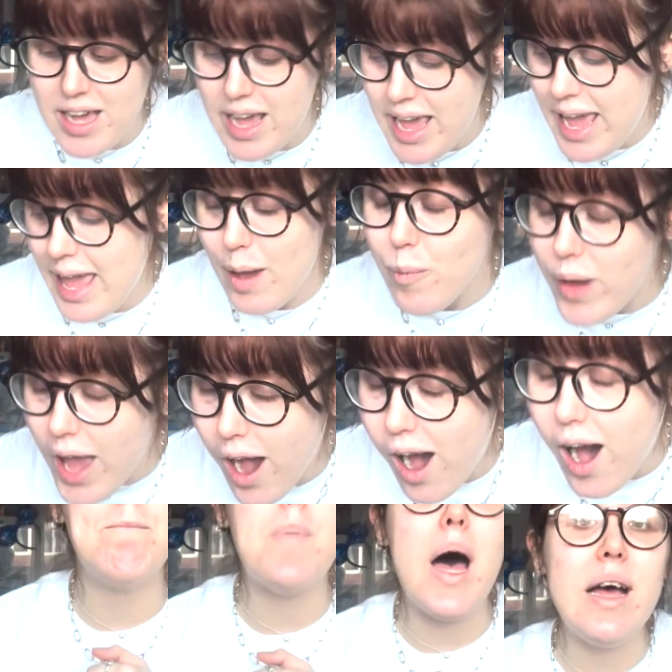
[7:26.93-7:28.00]
here we
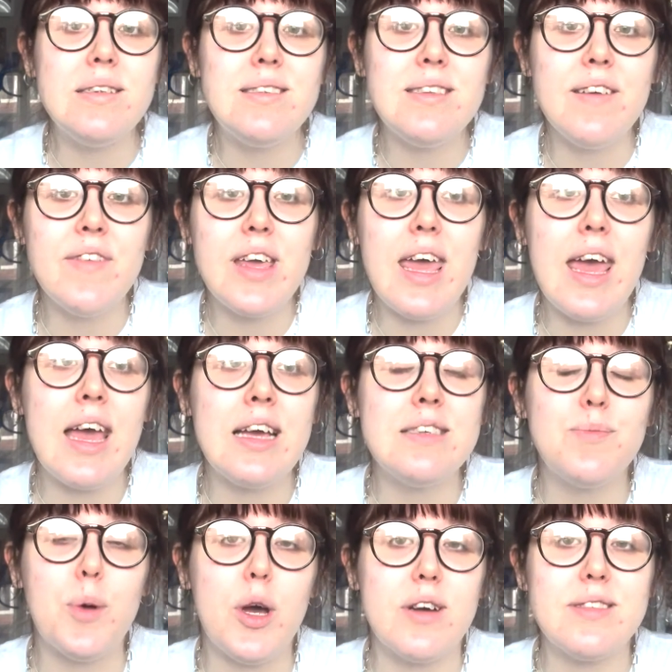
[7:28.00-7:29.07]
are. But Stephen
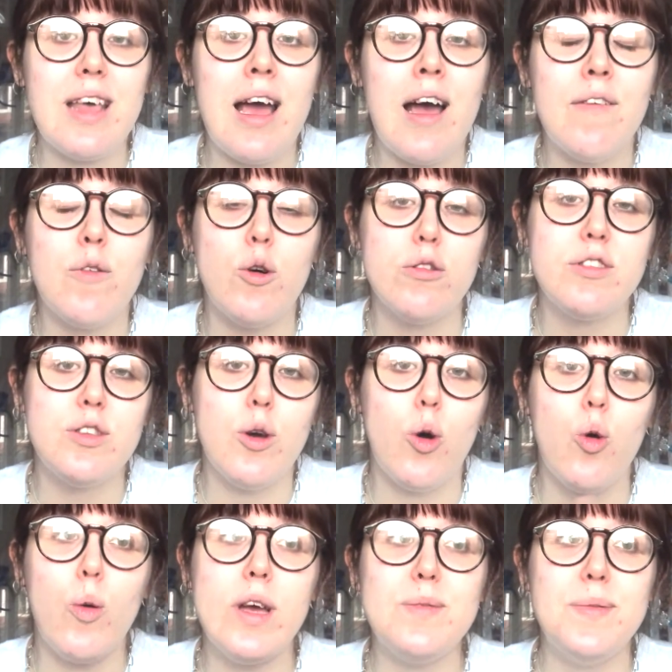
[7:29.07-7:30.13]
King's books have
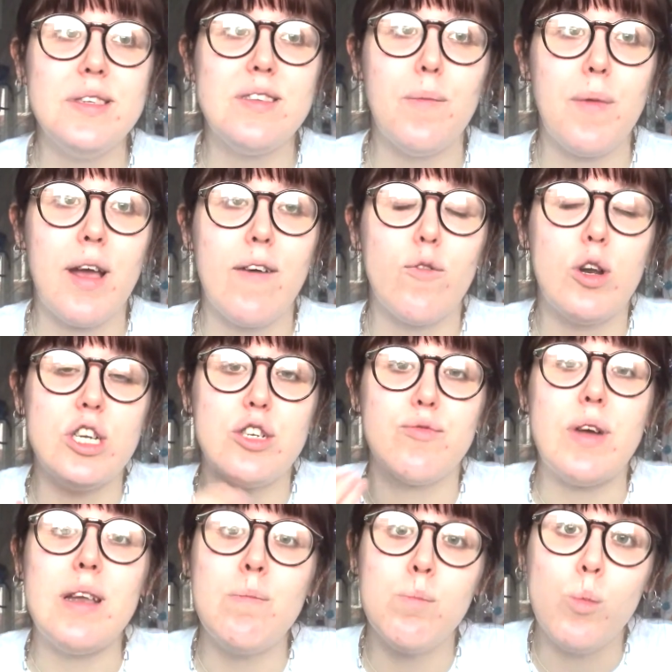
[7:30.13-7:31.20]
always been something I wanted to
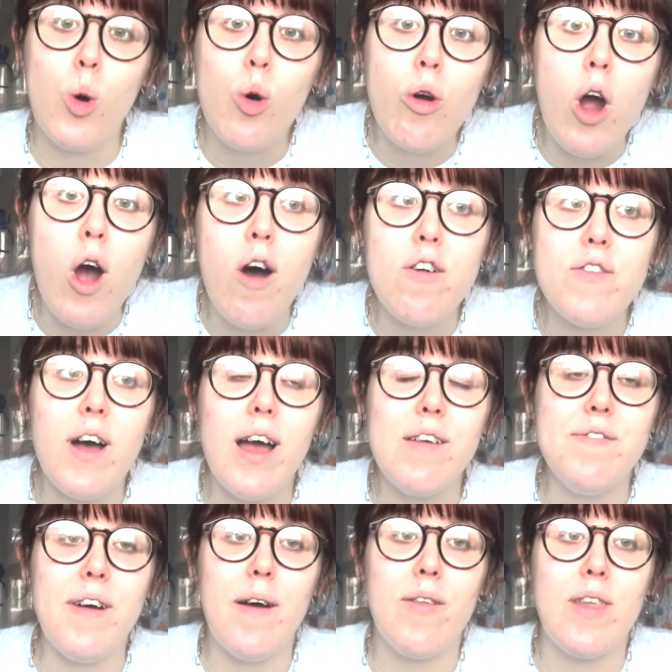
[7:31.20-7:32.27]
read more of. I
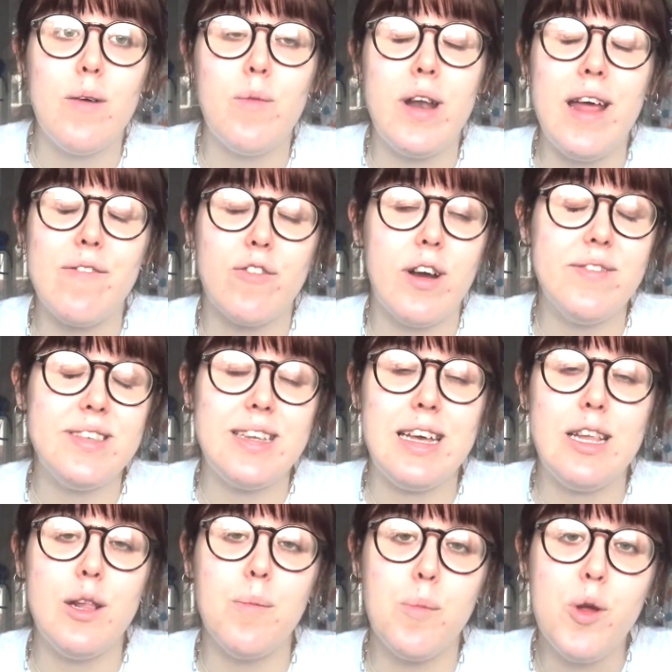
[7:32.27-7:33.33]
found that whenever I've
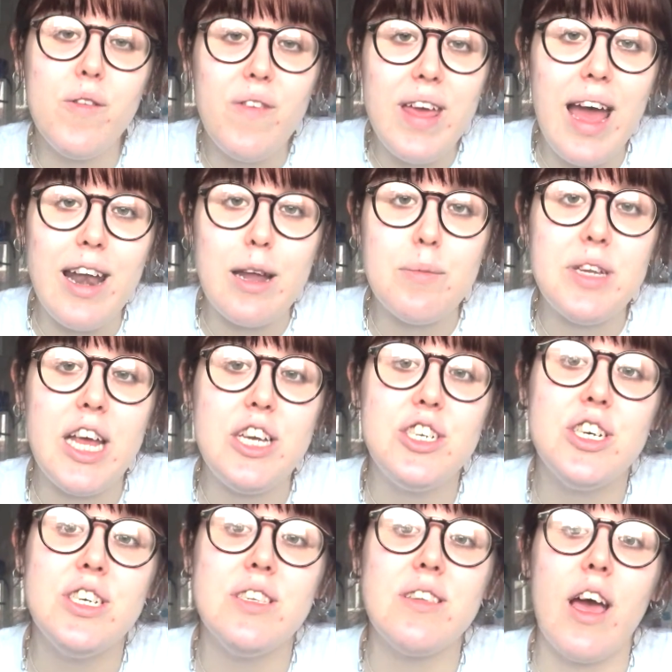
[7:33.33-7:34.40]
seen the movie
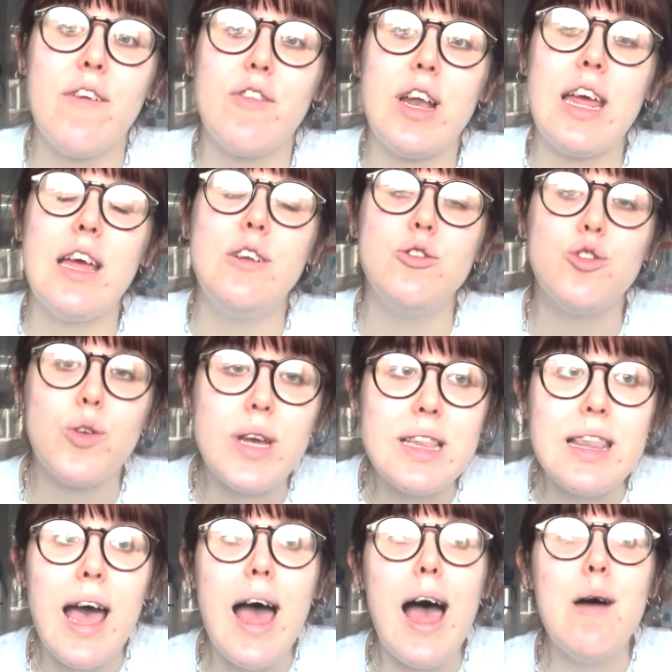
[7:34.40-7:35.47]
adaptations, I really enjoyed
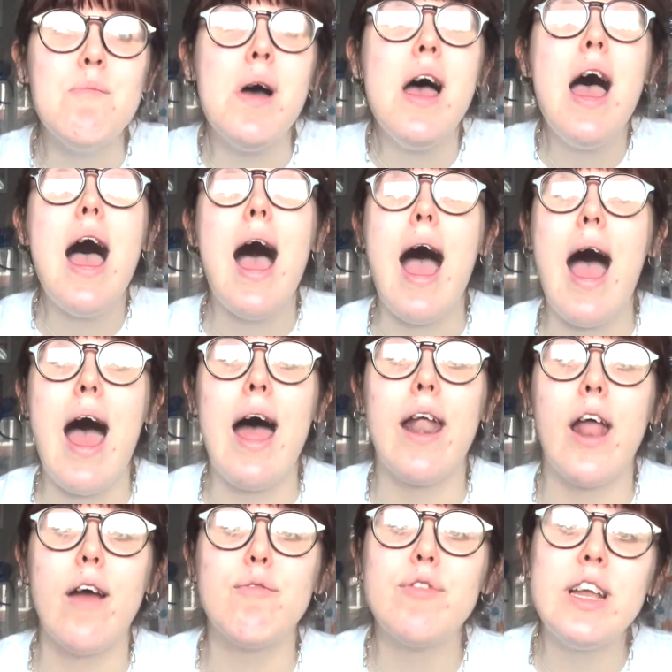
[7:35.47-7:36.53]
them, and
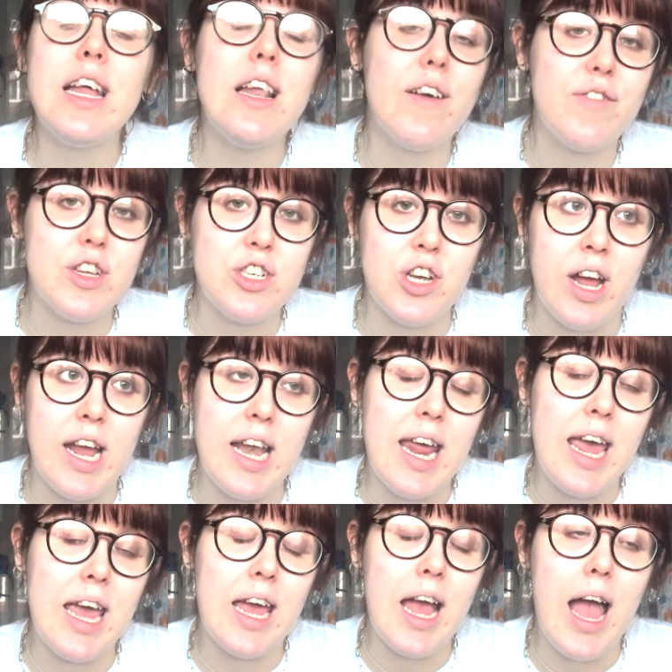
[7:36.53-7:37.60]
I really love The
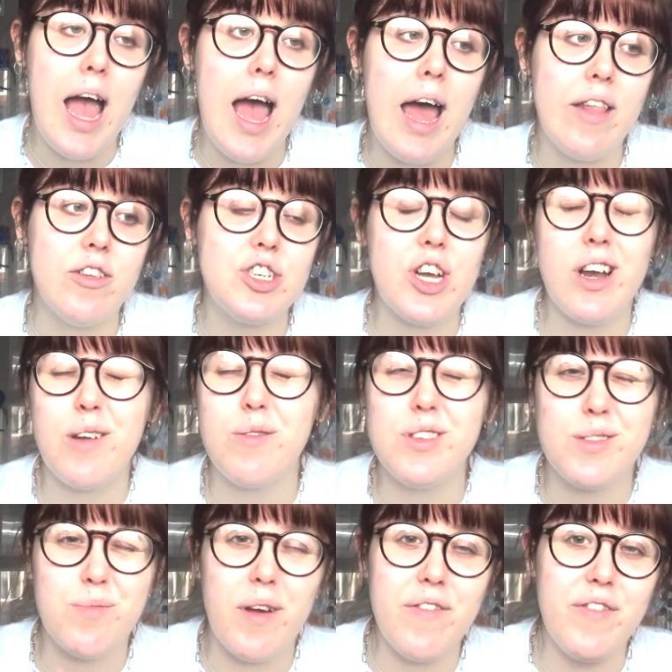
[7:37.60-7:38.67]
Shining, and The Shining
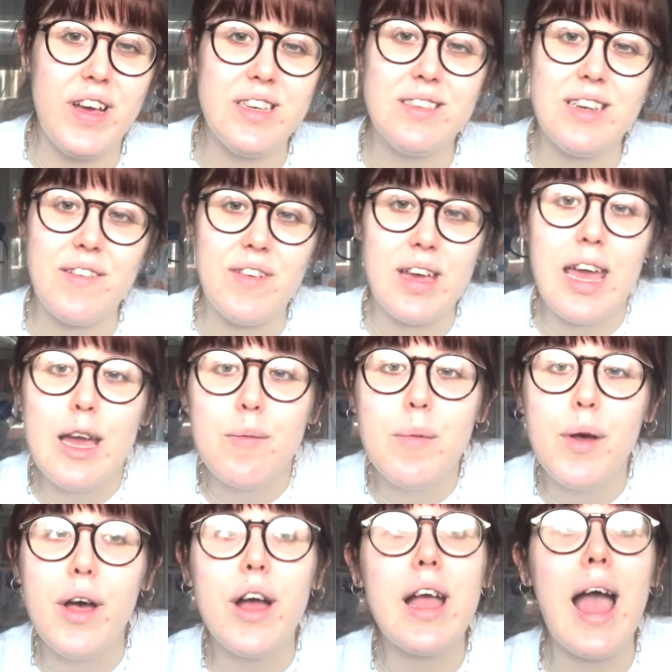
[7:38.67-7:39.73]
was my first Stephen King
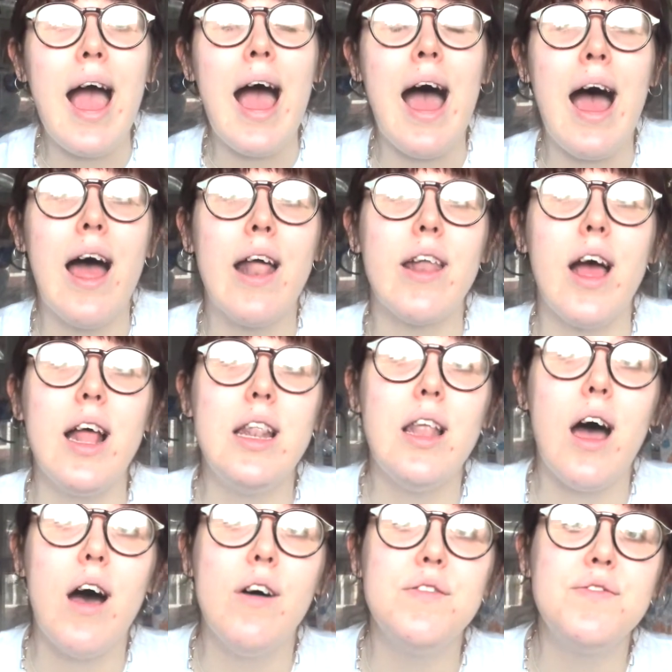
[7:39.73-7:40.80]
book, and I
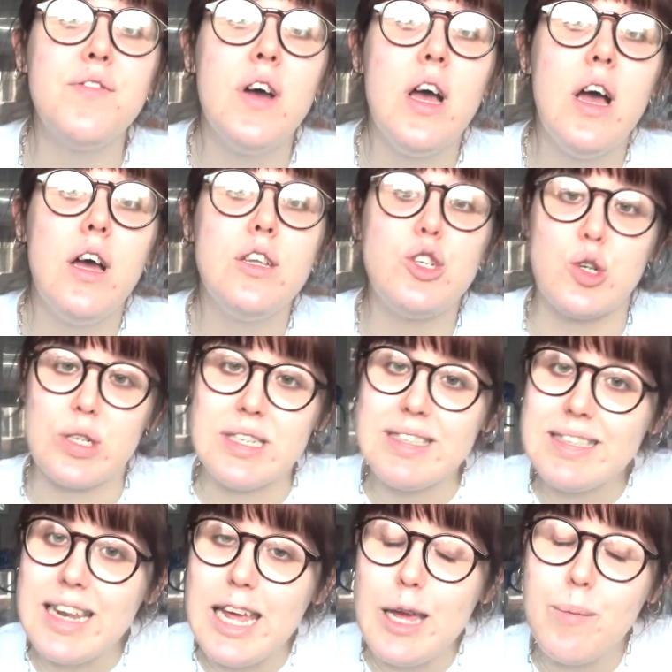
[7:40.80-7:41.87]
love Dr.
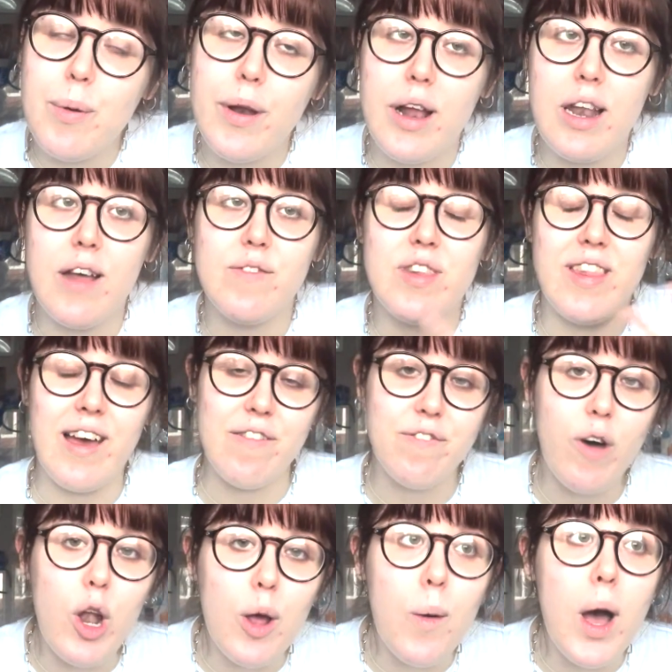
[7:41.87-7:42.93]
Sleep, and I loved that
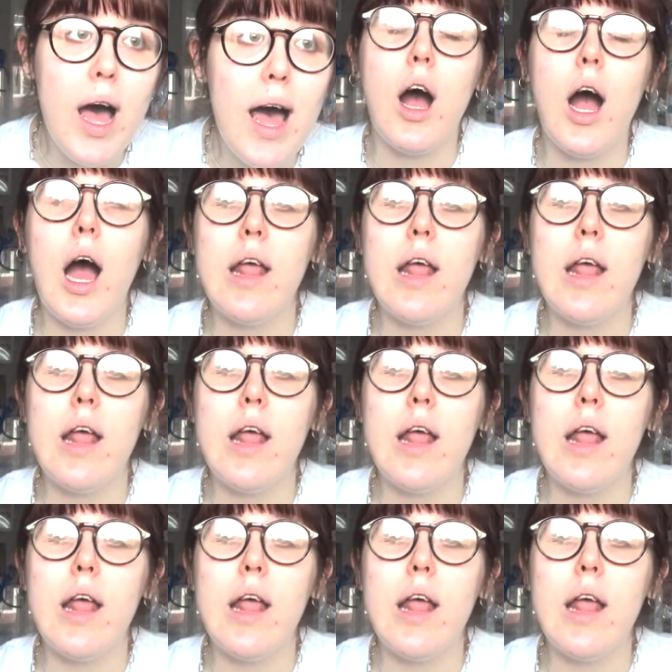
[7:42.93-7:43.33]
follow-up.